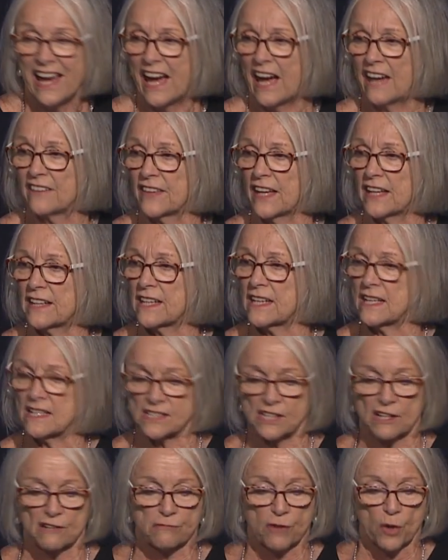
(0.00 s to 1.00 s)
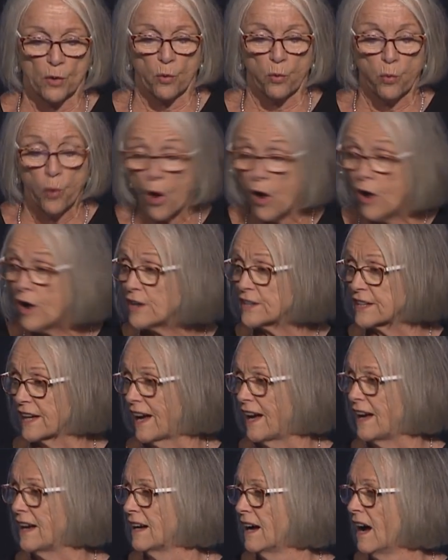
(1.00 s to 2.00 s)
and that he is a rewarder
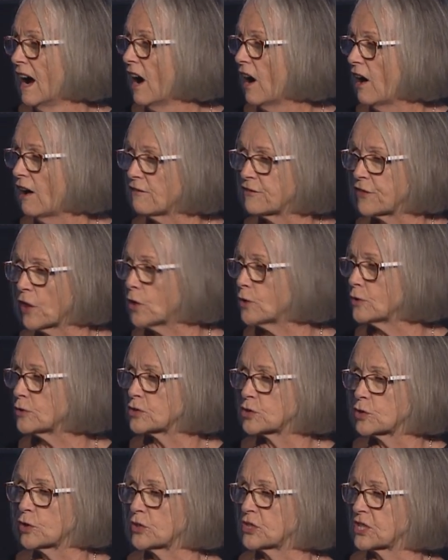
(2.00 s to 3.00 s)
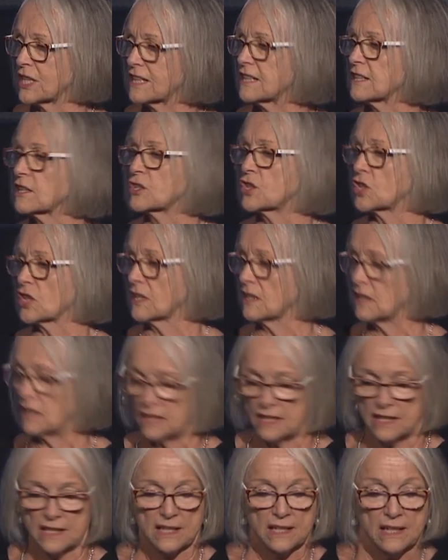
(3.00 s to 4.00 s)
of those who
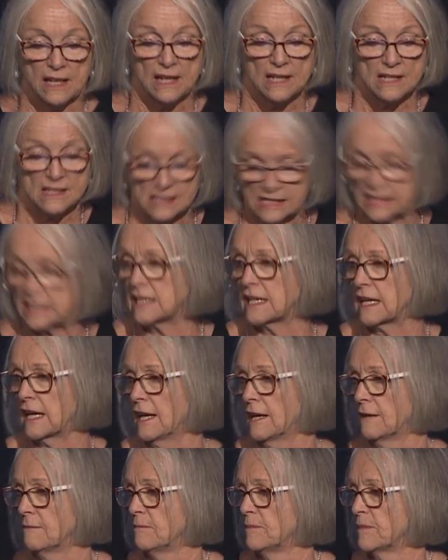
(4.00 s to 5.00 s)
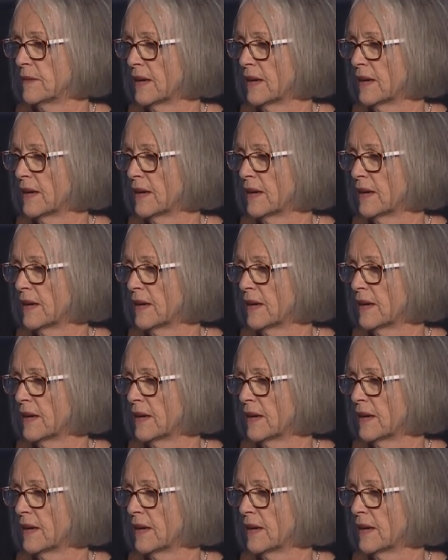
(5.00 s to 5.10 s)
diligently seek him.